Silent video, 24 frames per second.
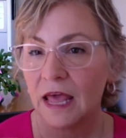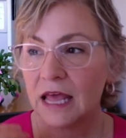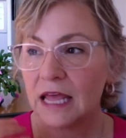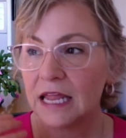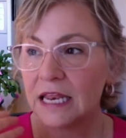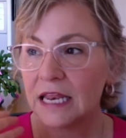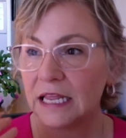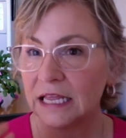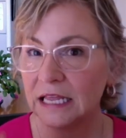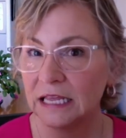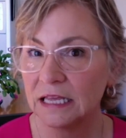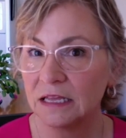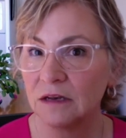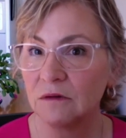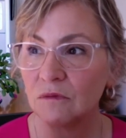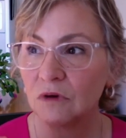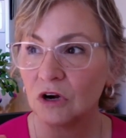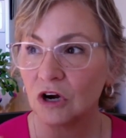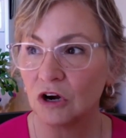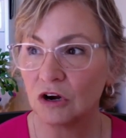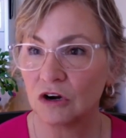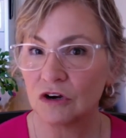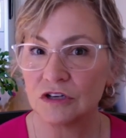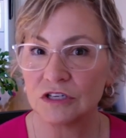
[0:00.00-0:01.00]
And in
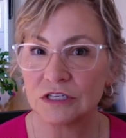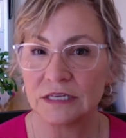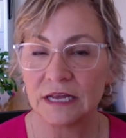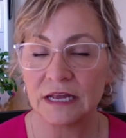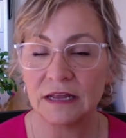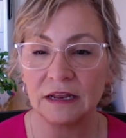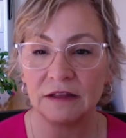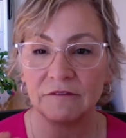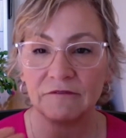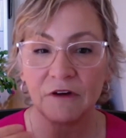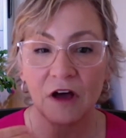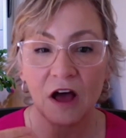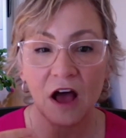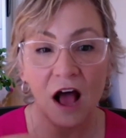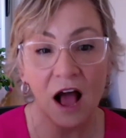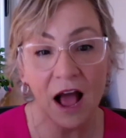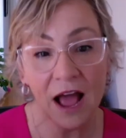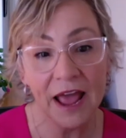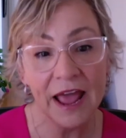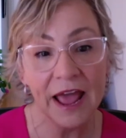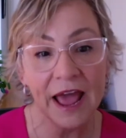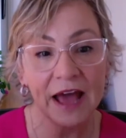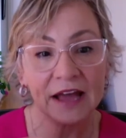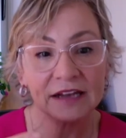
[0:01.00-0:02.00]
rehearse, and if
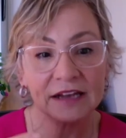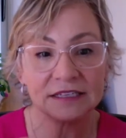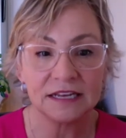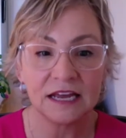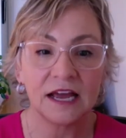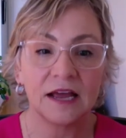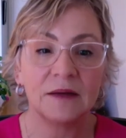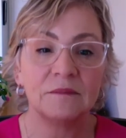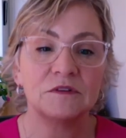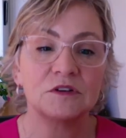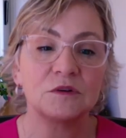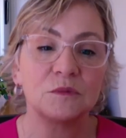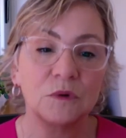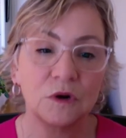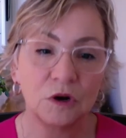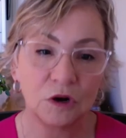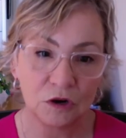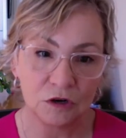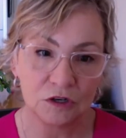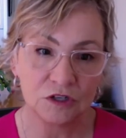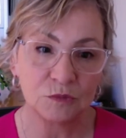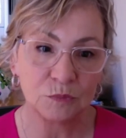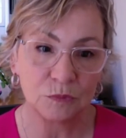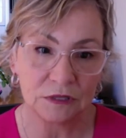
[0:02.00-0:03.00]
I had time to
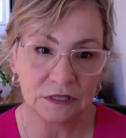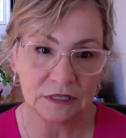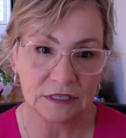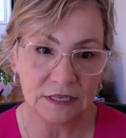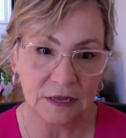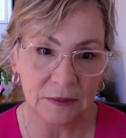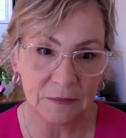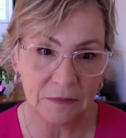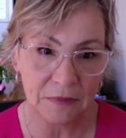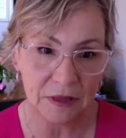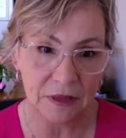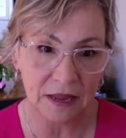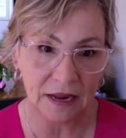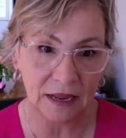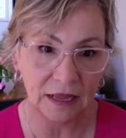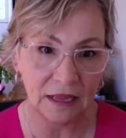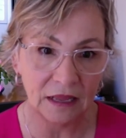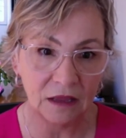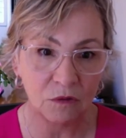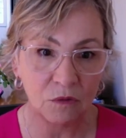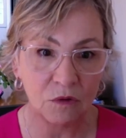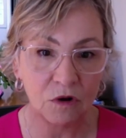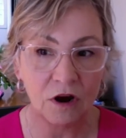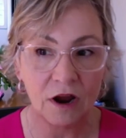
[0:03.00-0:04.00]
rehearse with
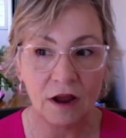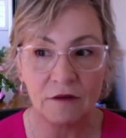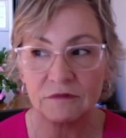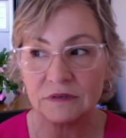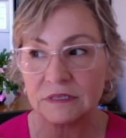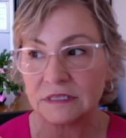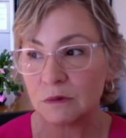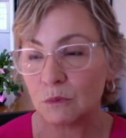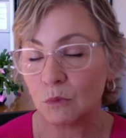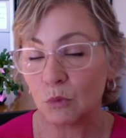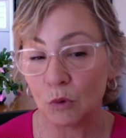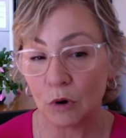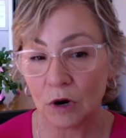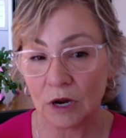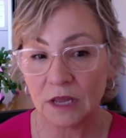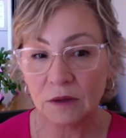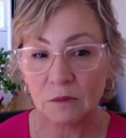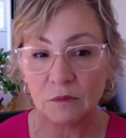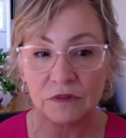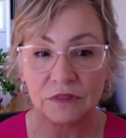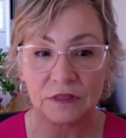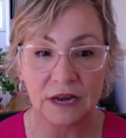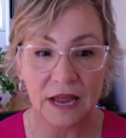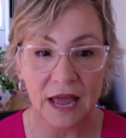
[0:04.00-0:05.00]
somebody or I was working
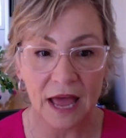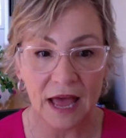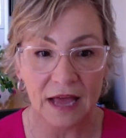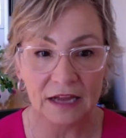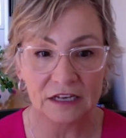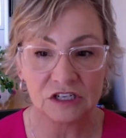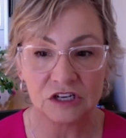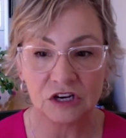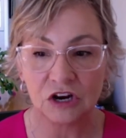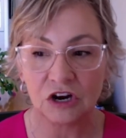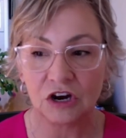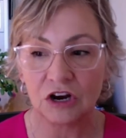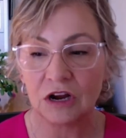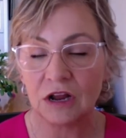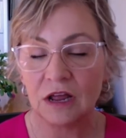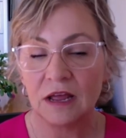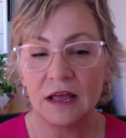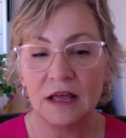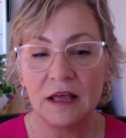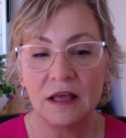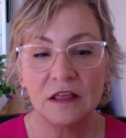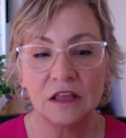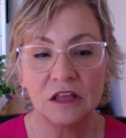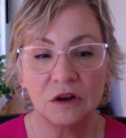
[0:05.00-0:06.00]
with an actor,
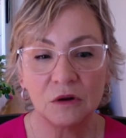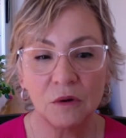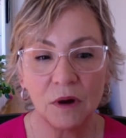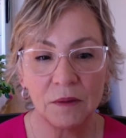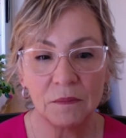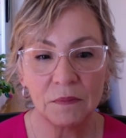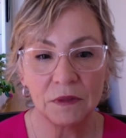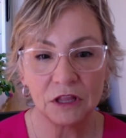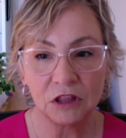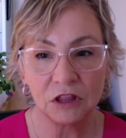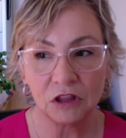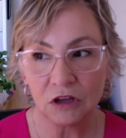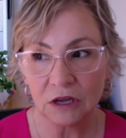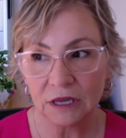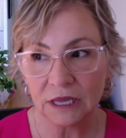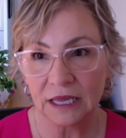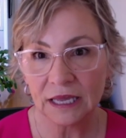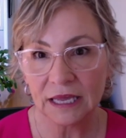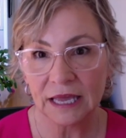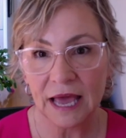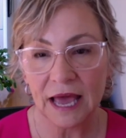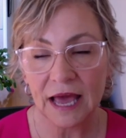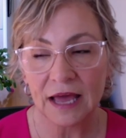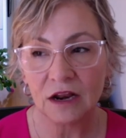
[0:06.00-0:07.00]
you know, I'd be
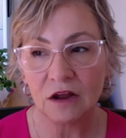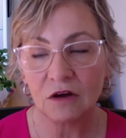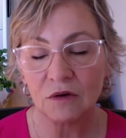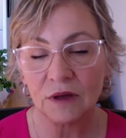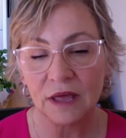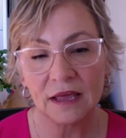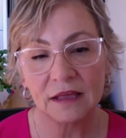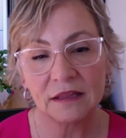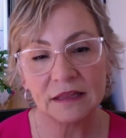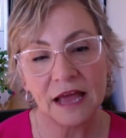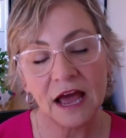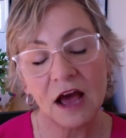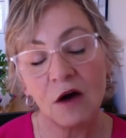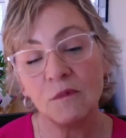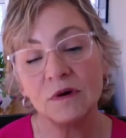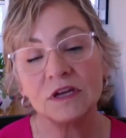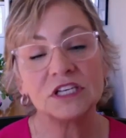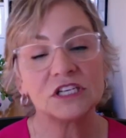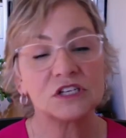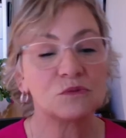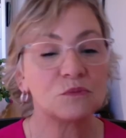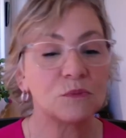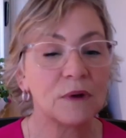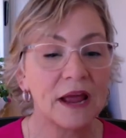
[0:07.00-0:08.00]
looking at, okay, now we
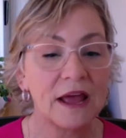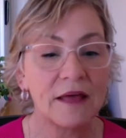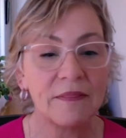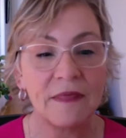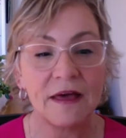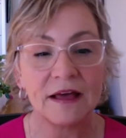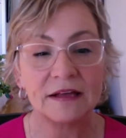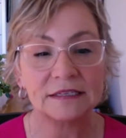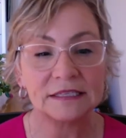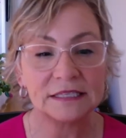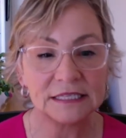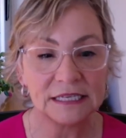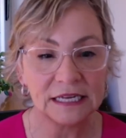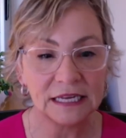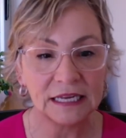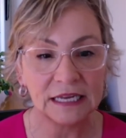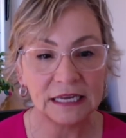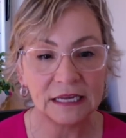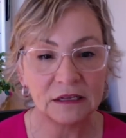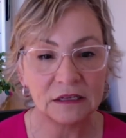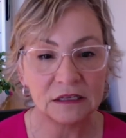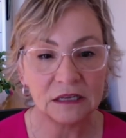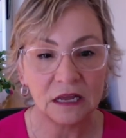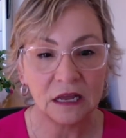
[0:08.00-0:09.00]
just ran that
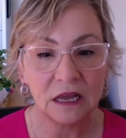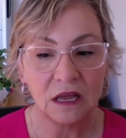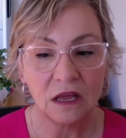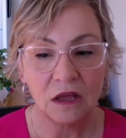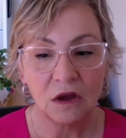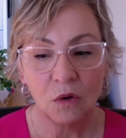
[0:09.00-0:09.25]
scene.